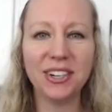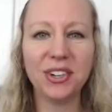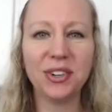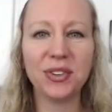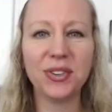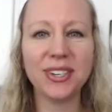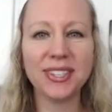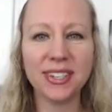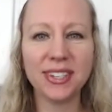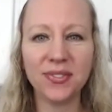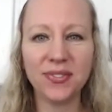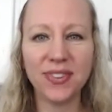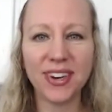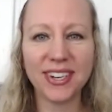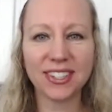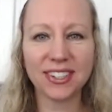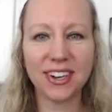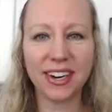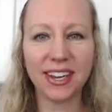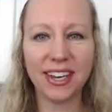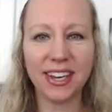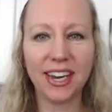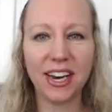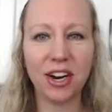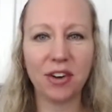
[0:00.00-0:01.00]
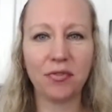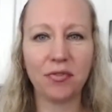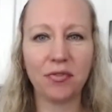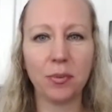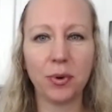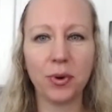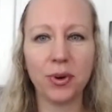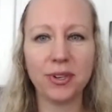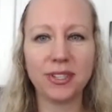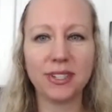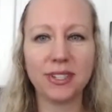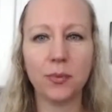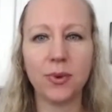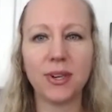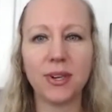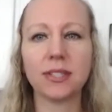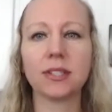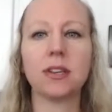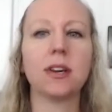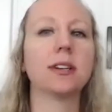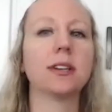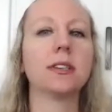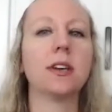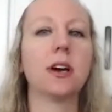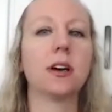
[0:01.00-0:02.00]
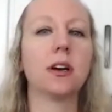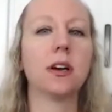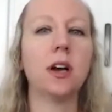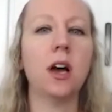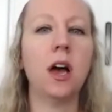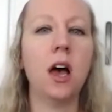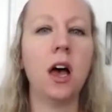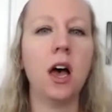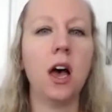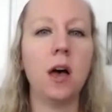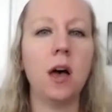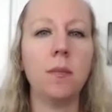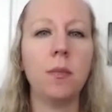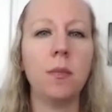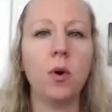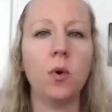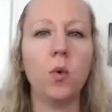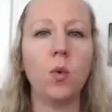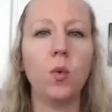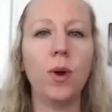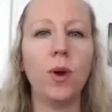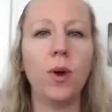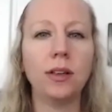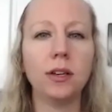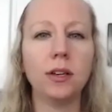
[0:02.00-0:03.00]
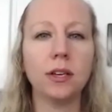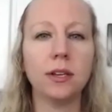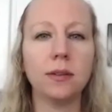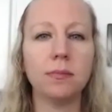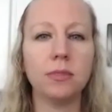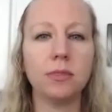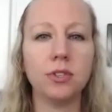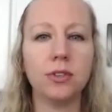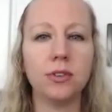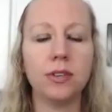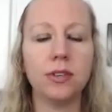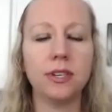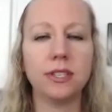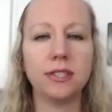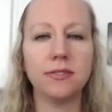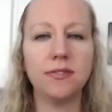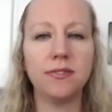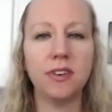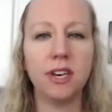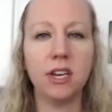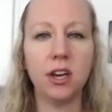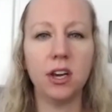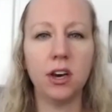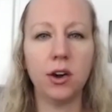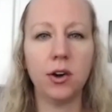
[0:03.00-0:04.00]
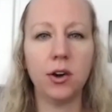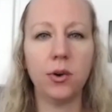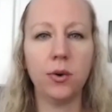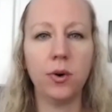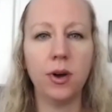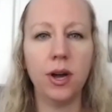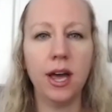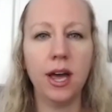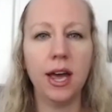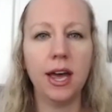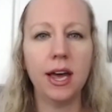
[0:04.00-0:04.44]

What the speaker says: Kristen Westcott here from KristenWestcott.com. Welcome to this video.